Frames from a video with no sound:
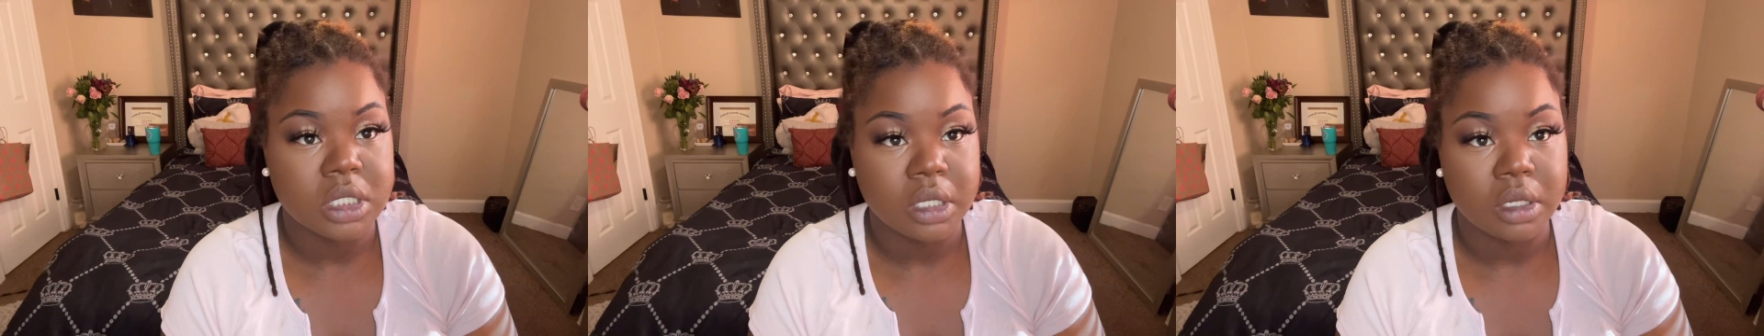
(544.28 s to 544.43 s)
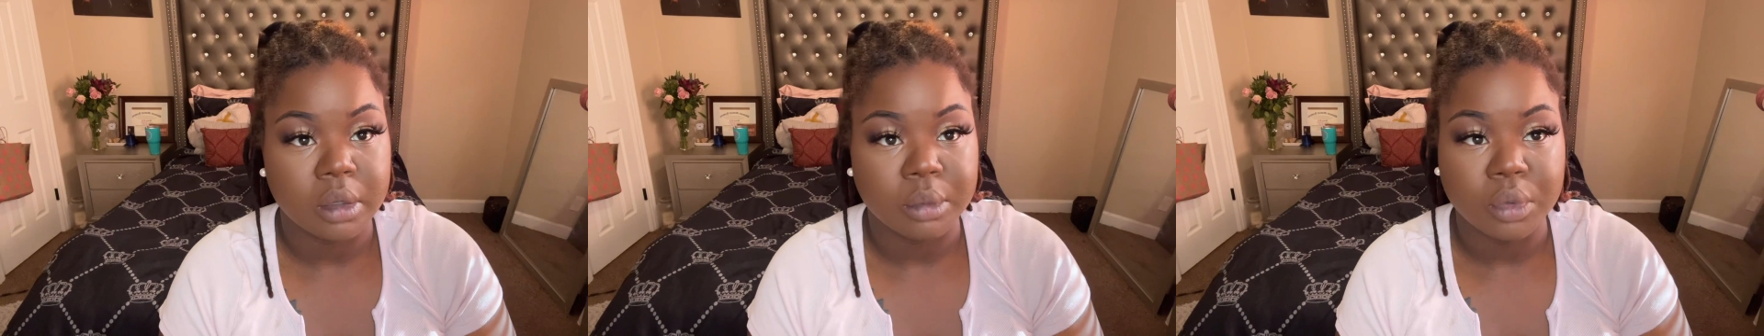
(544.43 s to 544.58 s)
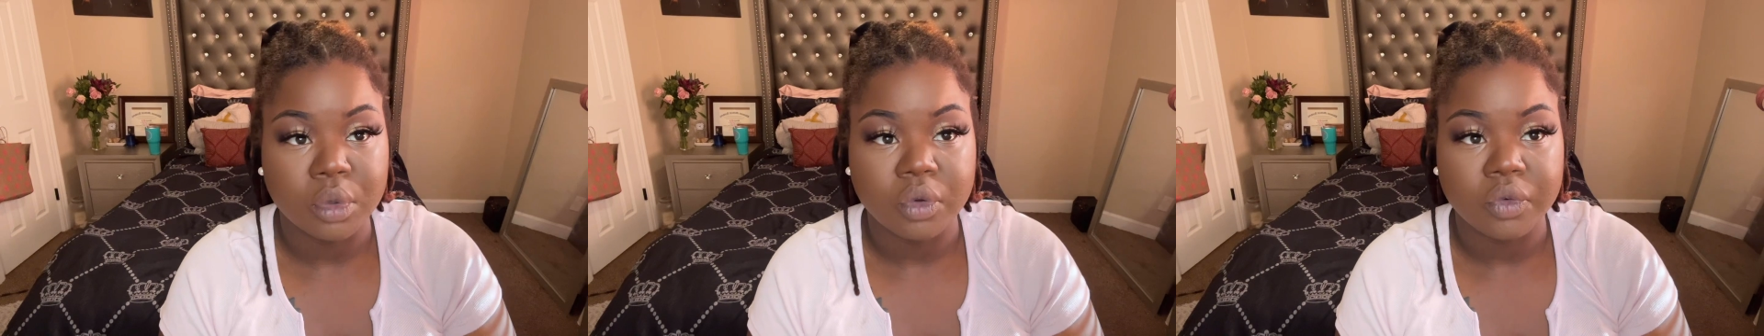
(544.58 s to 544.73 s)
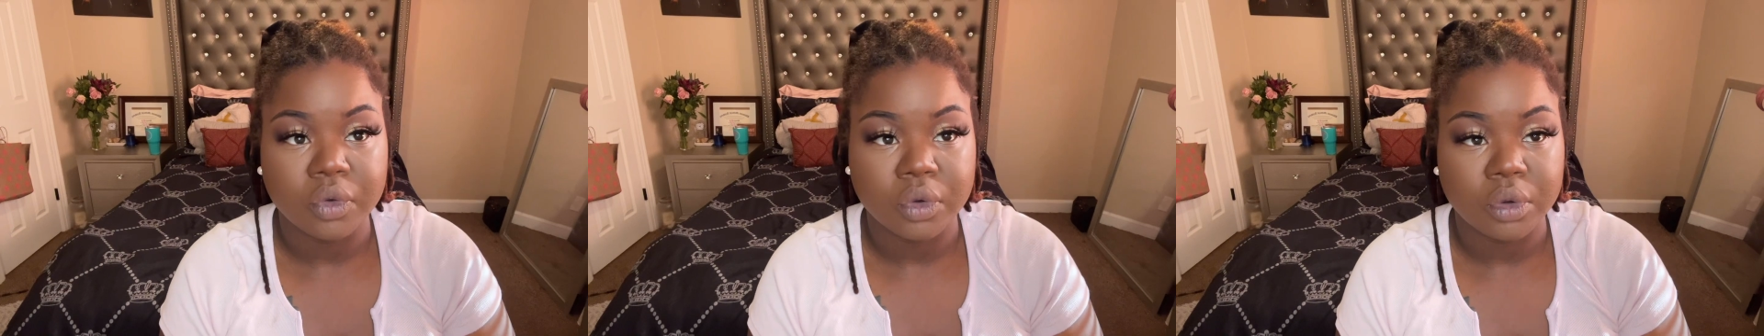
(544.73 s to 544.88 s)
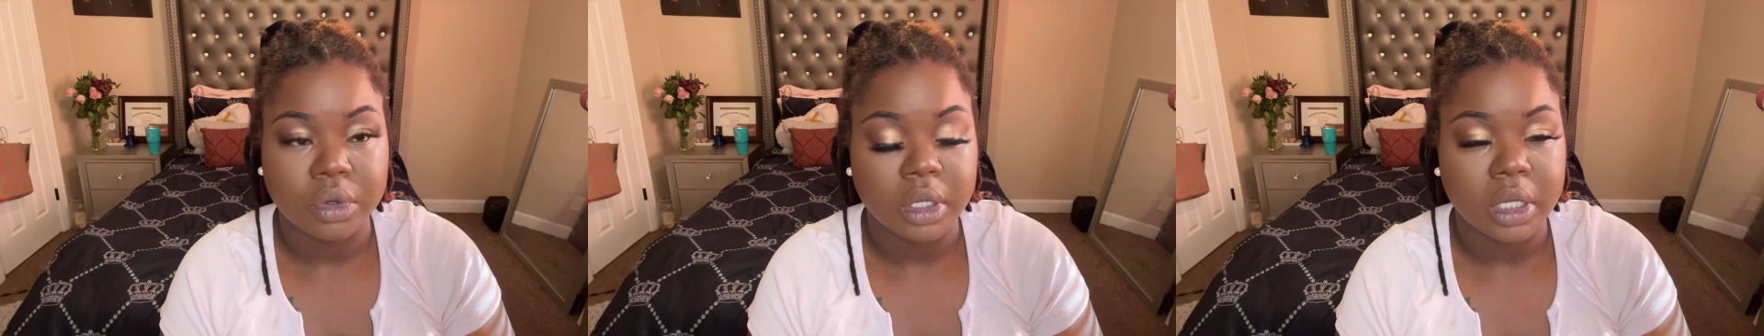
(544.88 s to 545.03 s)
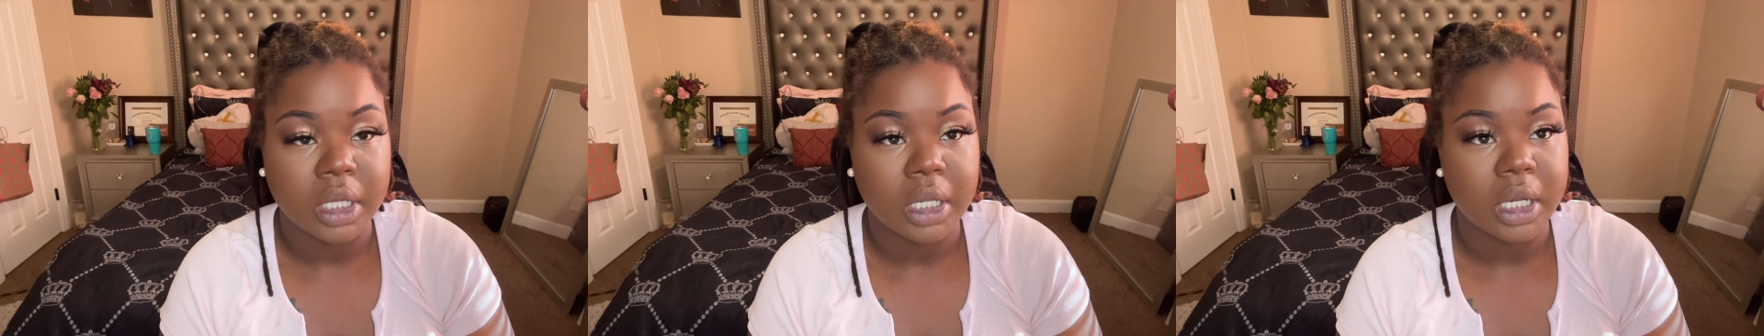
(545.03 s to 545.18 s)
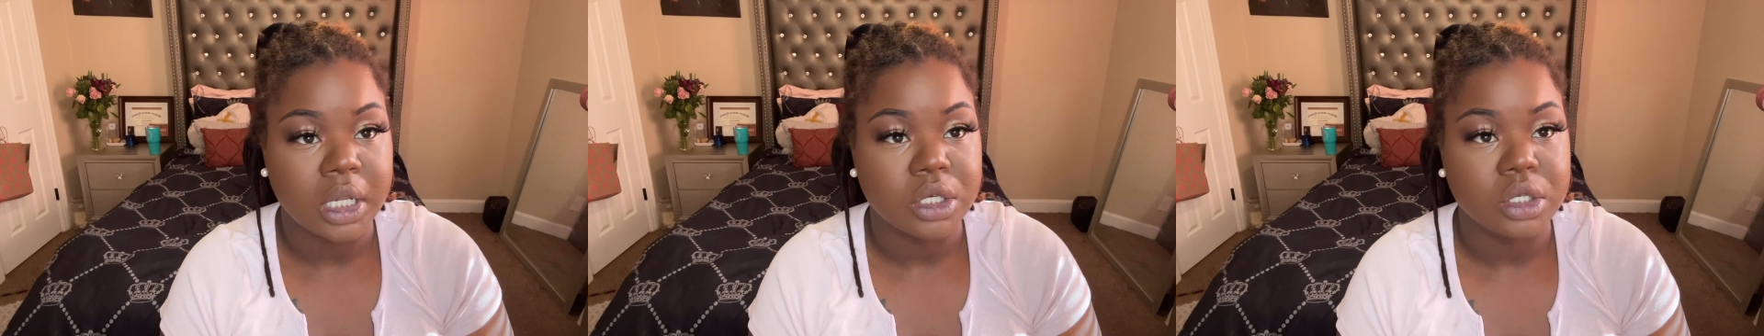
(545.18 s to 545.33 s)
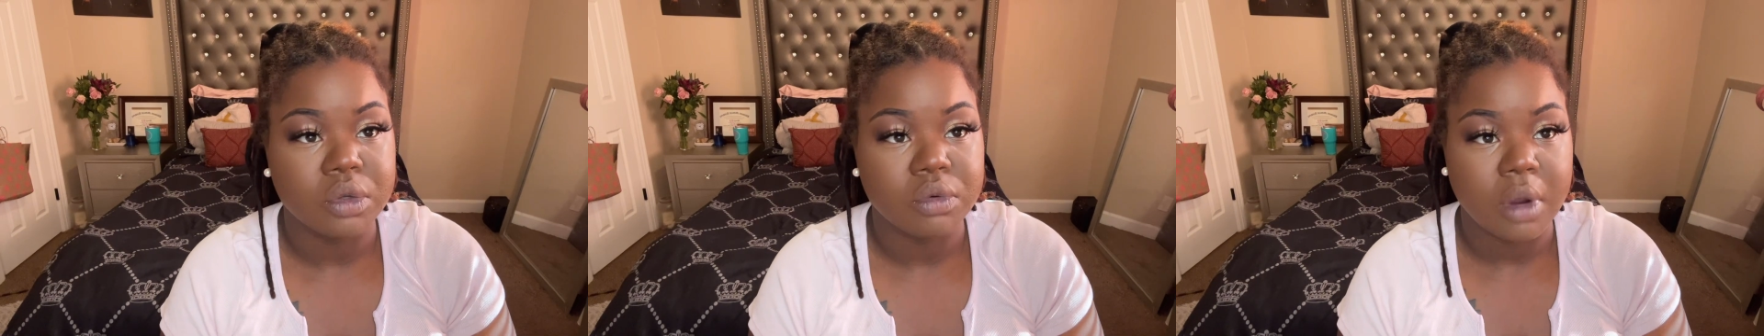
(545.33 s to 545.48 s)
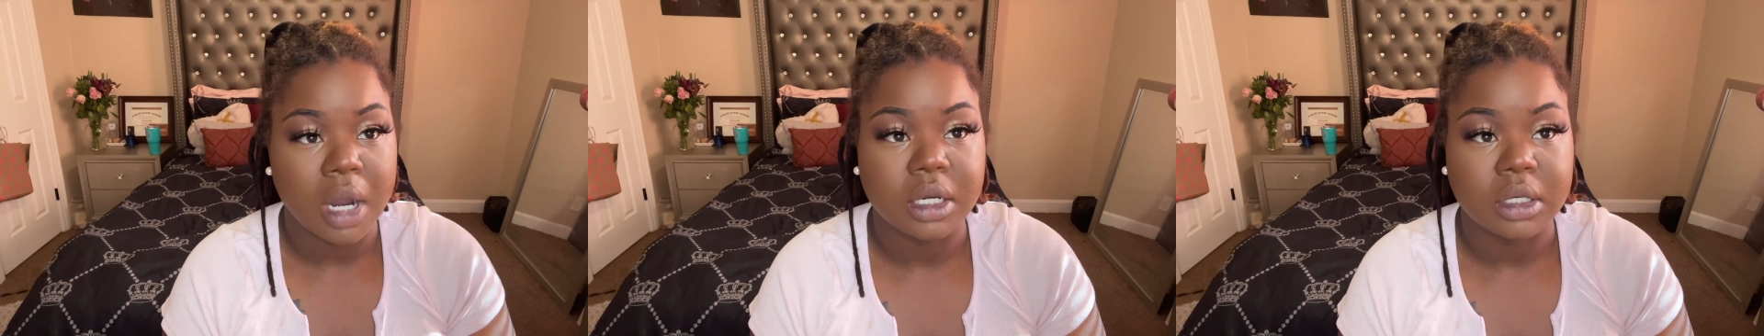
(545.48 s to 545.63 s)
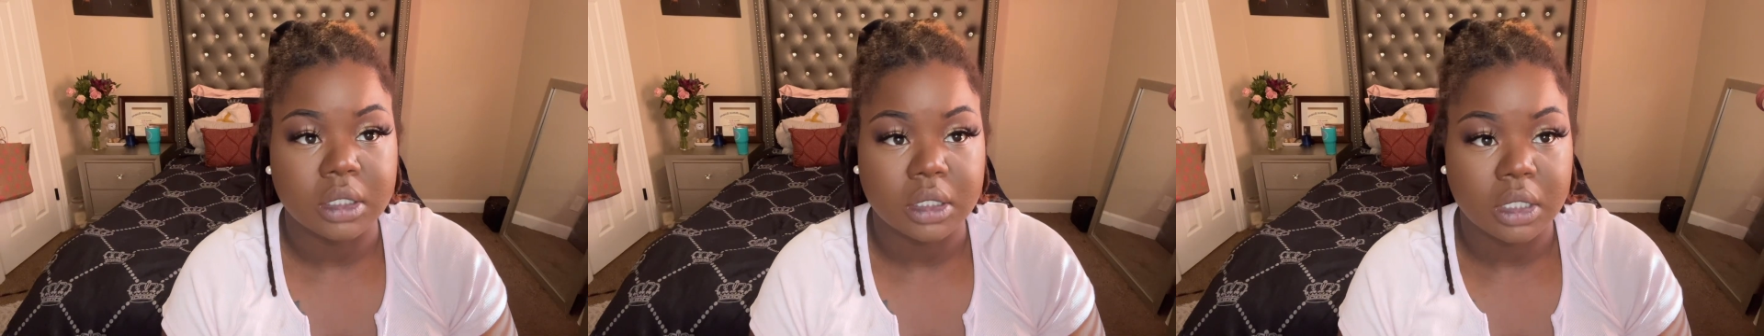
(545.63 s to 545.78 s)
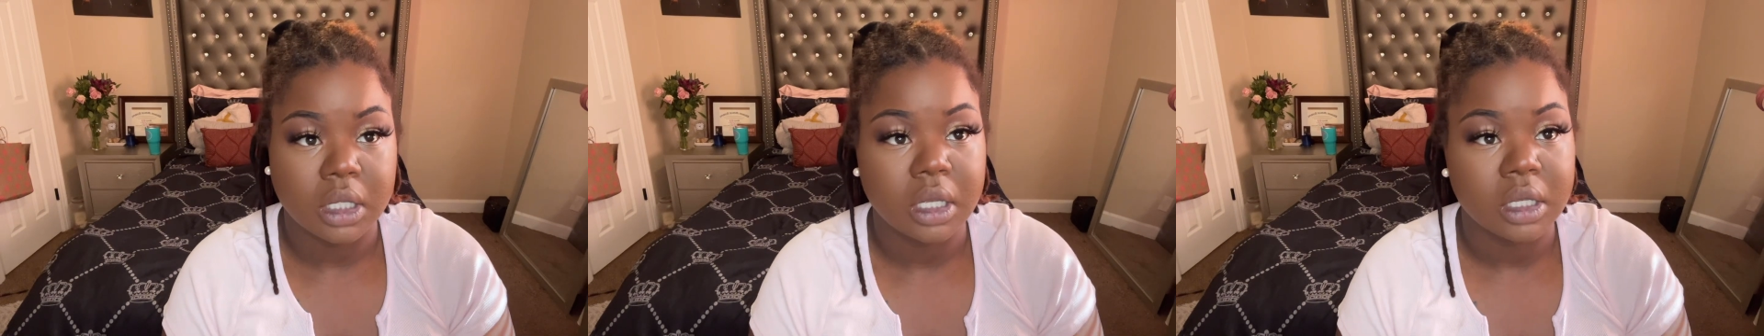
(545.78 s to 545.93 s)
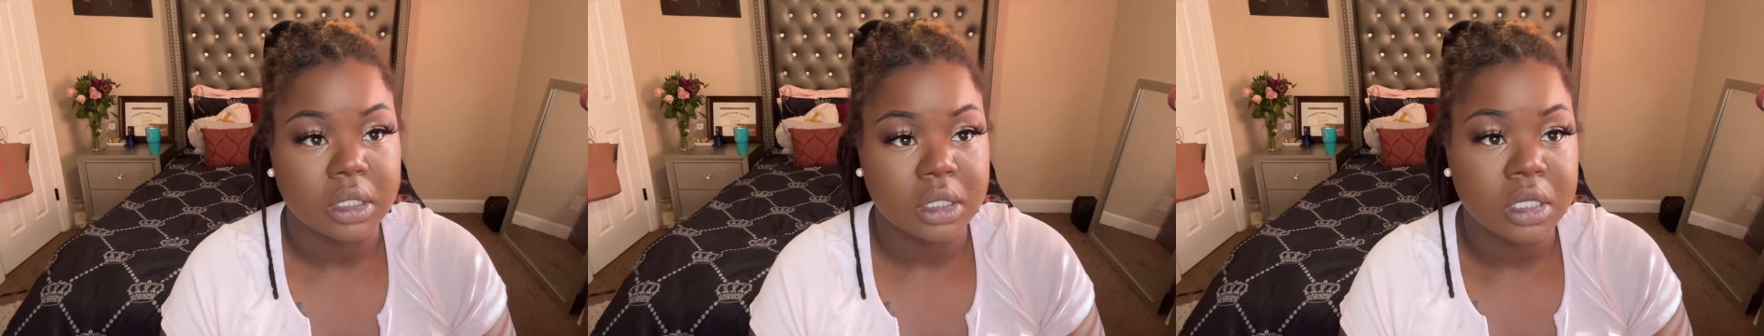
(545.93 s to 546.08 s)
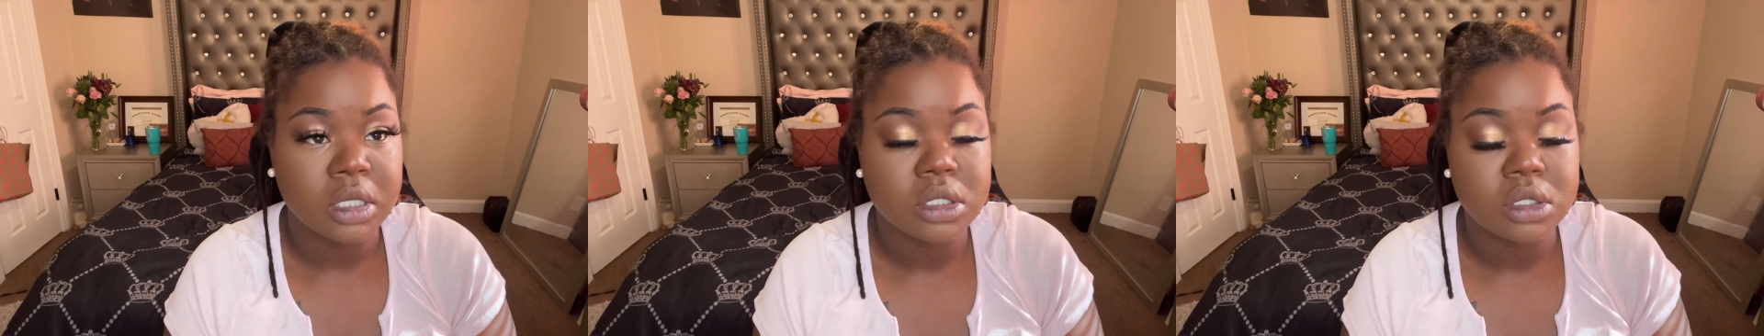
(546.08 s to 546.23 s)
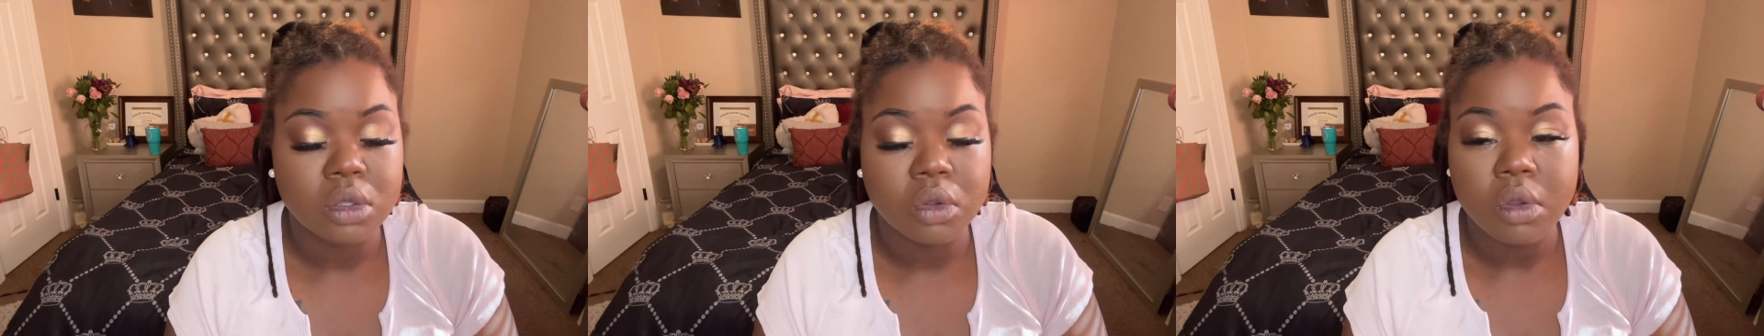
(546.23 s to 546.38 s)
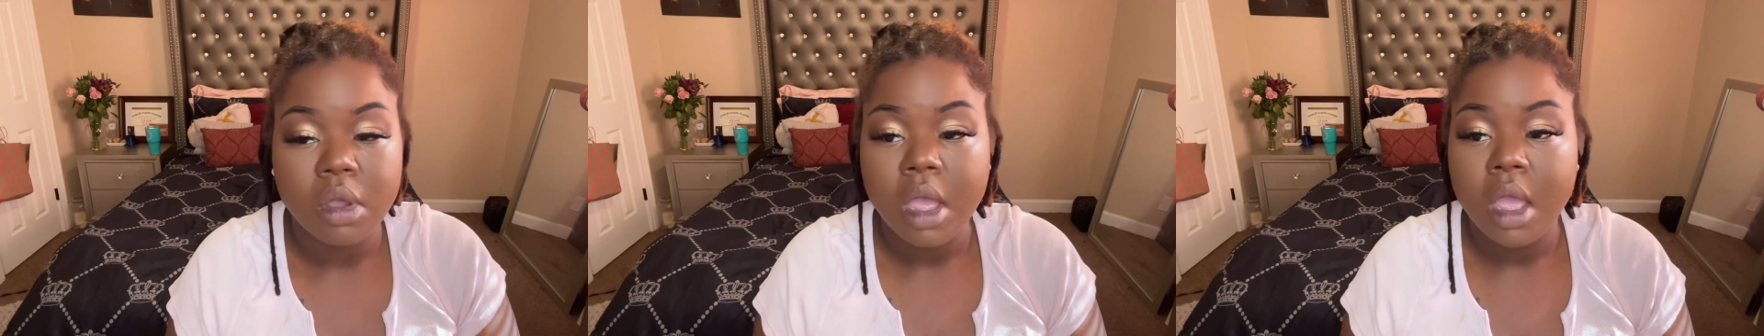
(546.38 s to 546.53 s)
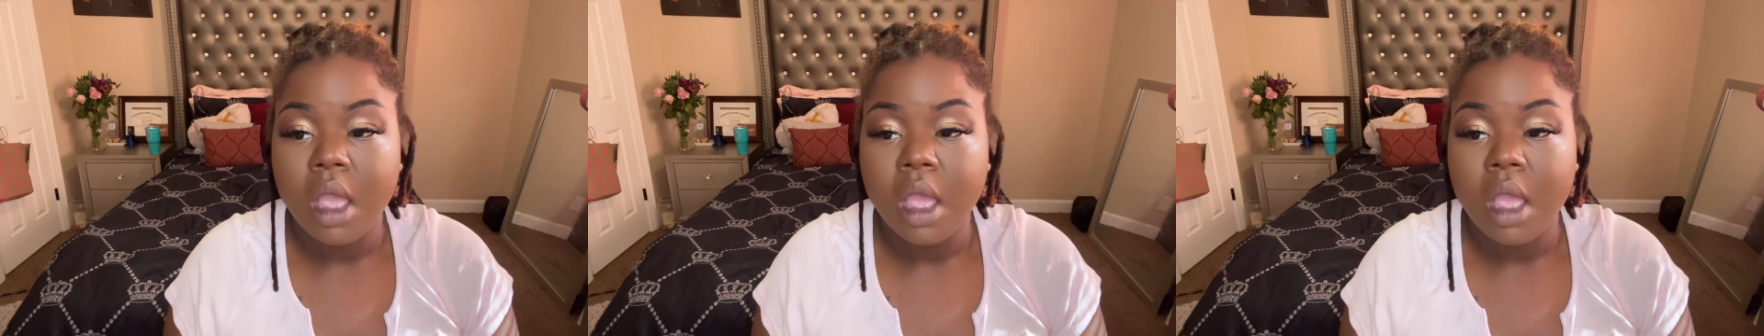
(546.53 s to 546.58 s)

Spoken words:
to move on and do our thug thizzle.